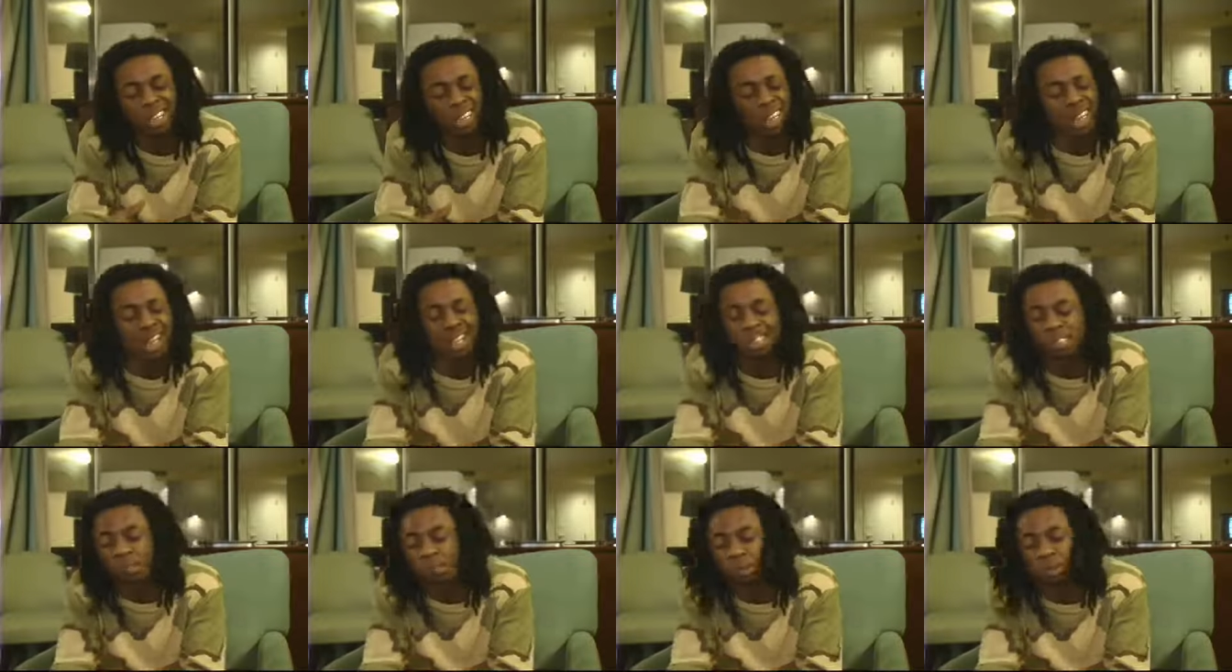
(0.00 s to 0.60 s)

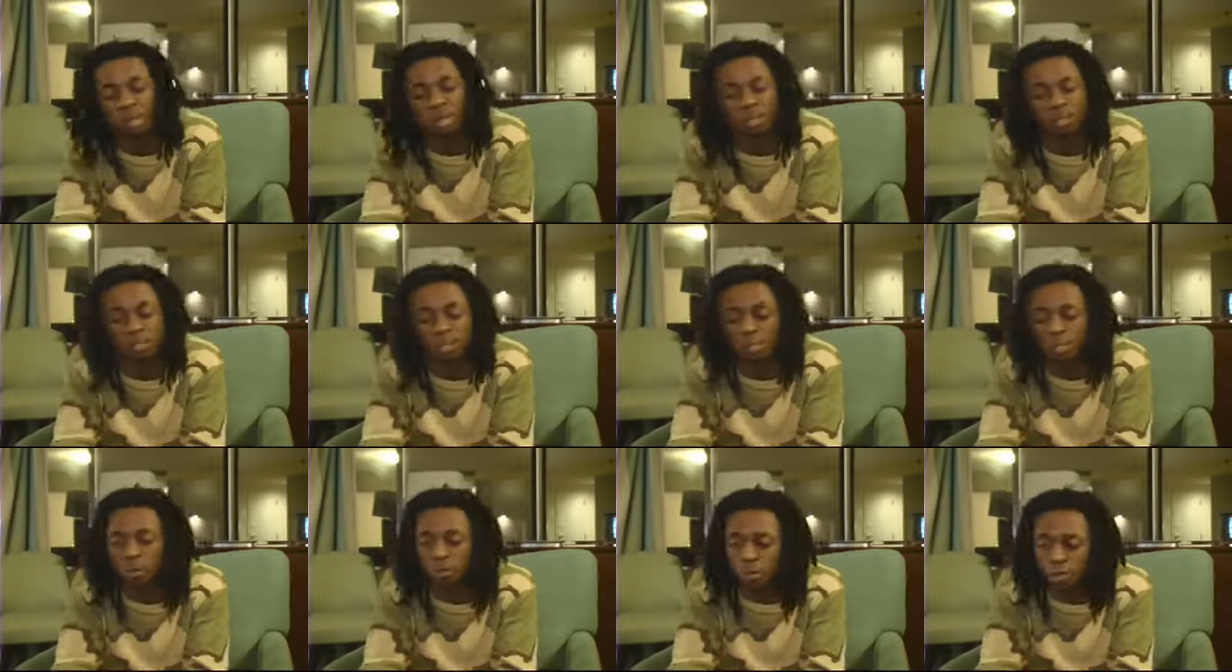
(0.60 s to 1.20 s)
Ask them about
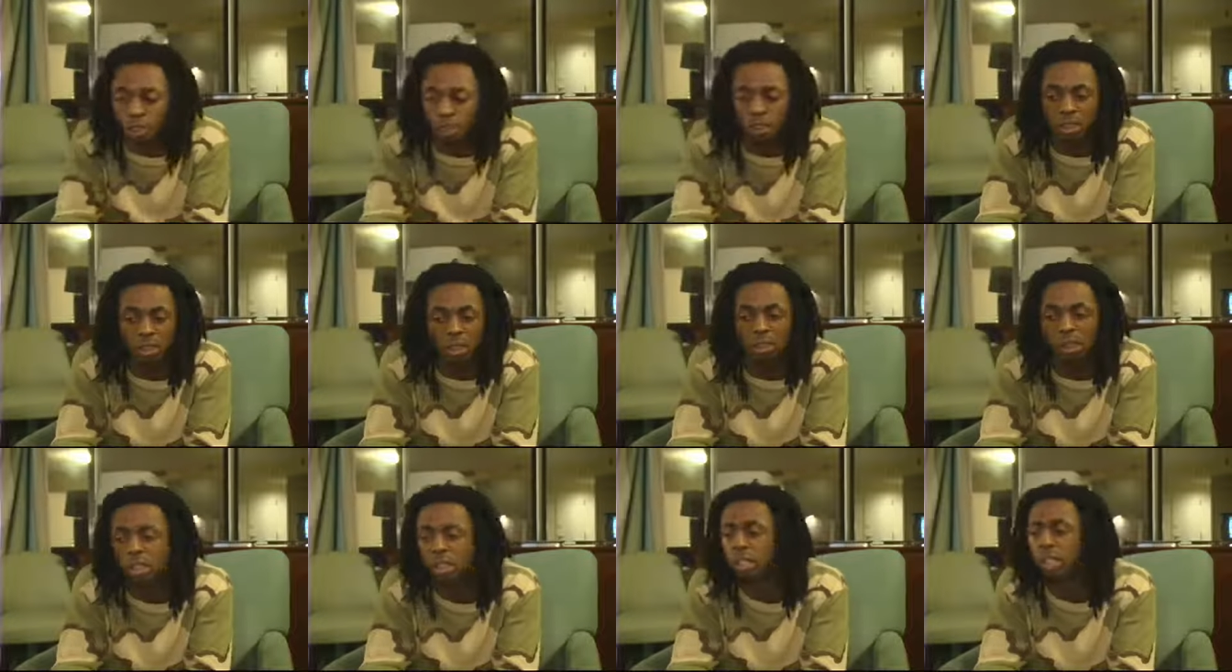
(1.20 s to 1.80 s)

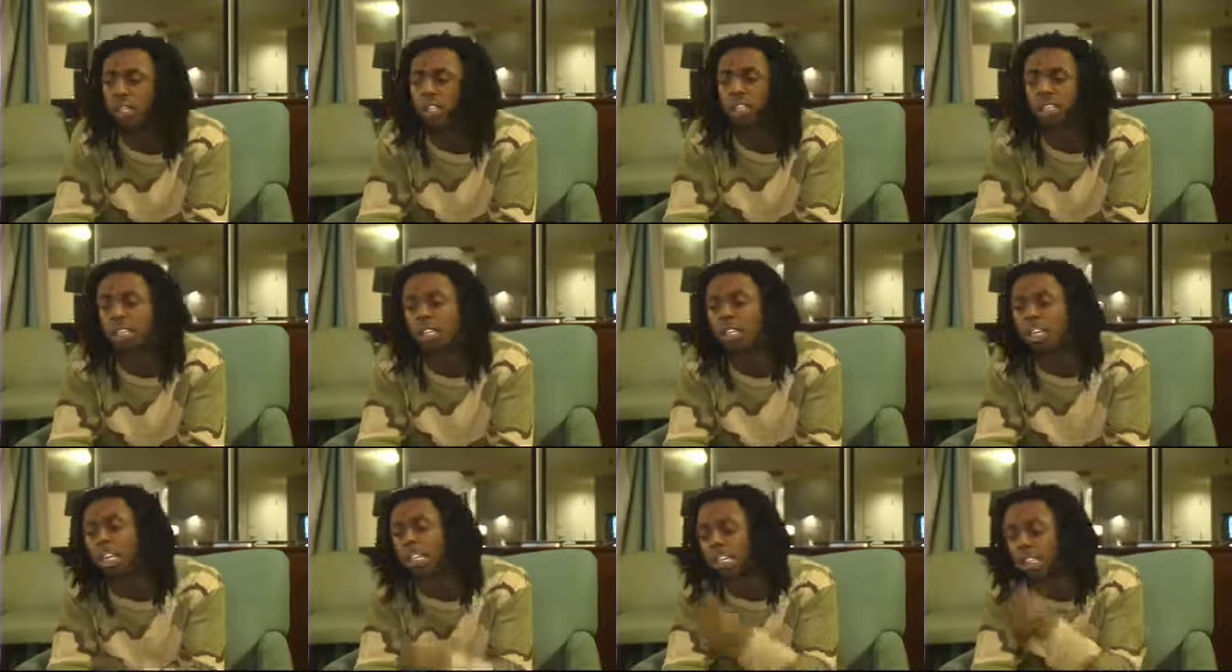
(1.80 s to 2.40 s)
situations,
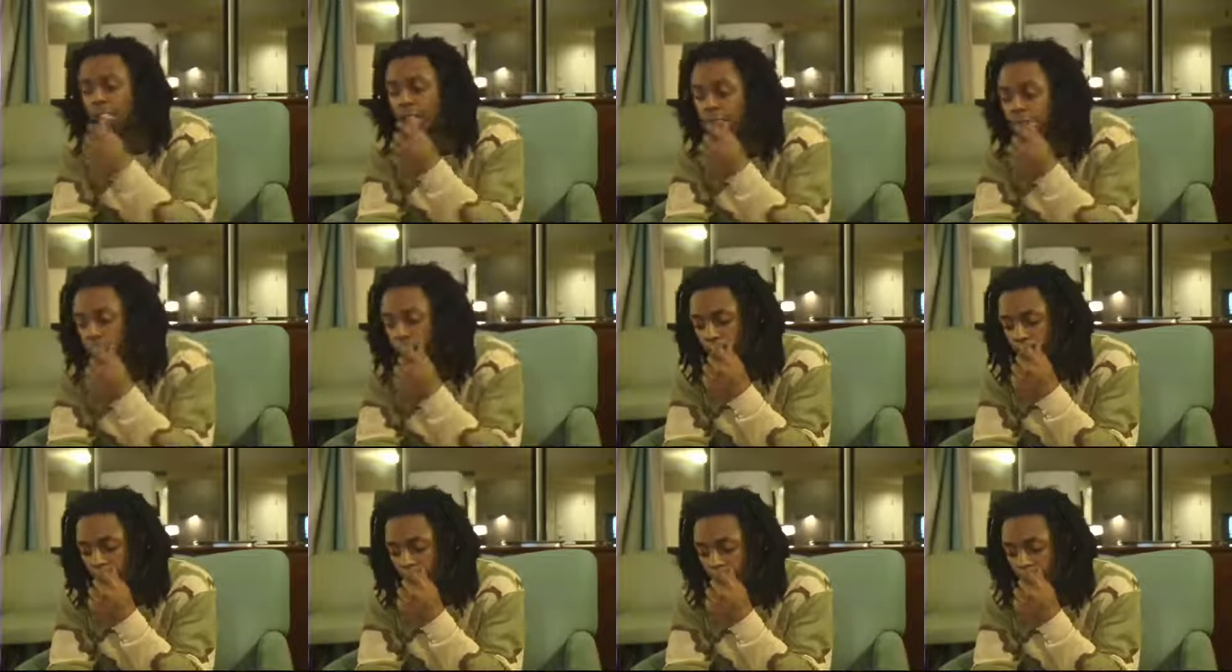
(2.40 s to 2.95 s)
shit like that.